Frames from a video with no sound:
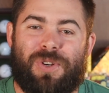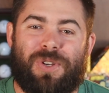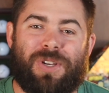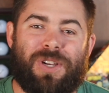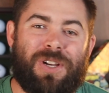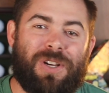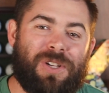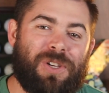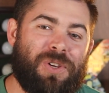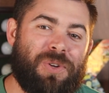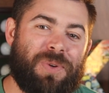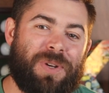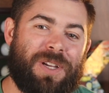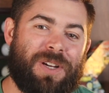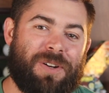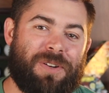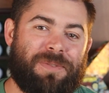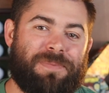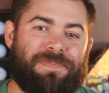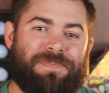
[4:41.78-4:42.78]
to conclude
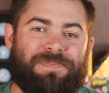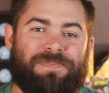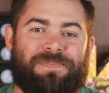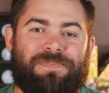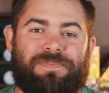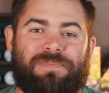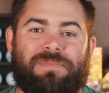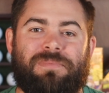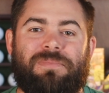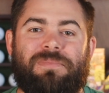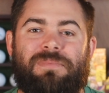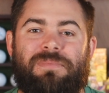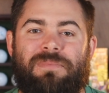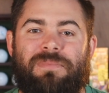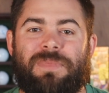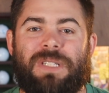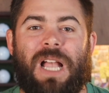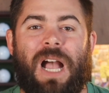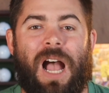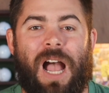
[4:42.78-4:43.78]
here,
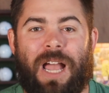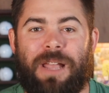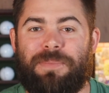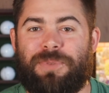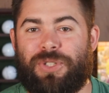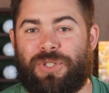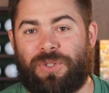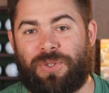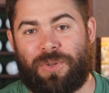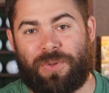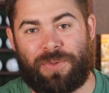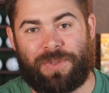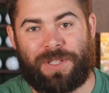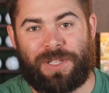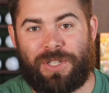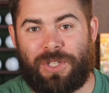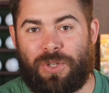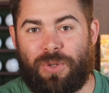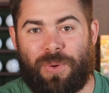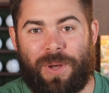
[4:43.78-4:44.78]
I'm sure
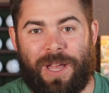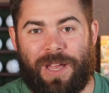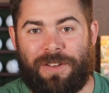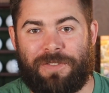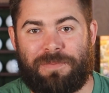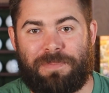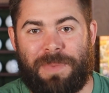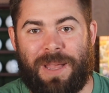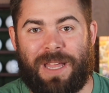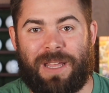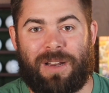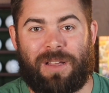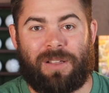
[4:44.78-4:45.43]
that you have met